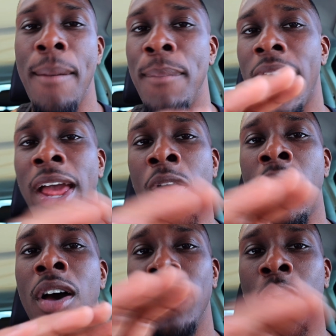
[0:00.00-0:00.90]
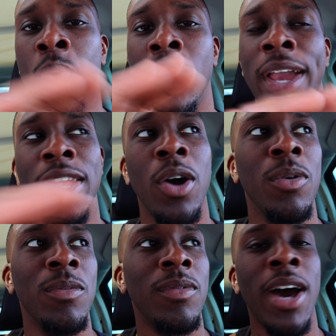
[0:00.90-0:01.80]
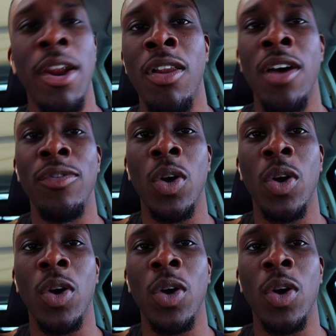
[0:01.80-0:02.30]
But I don't love the Kool-Aid though. I don't love the